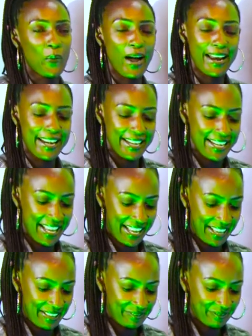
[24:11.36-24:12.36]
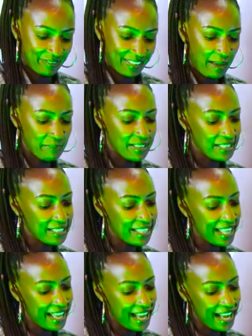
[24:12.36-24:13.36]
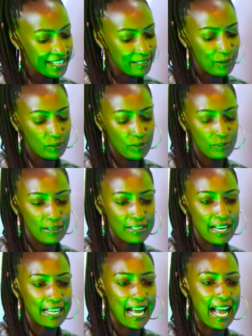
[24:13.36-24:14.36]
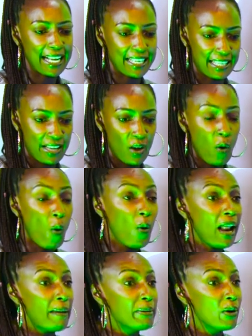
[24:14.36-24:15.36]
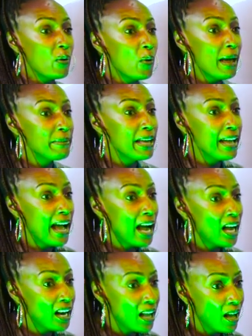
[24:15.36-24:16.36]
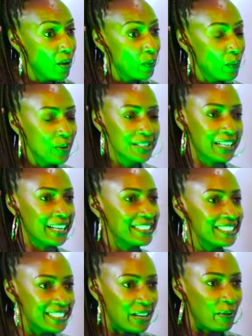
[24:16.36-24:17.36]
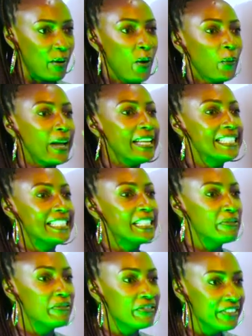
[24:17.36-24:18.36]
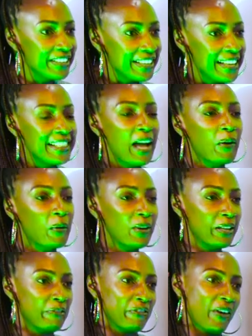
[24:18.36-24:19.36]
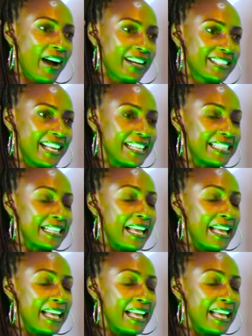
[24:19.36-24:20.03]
One day, I'm just there, and someone calls me and is like, Aggie, olabye akalango, kwanze kalididaw, NTV, they are calling for actors.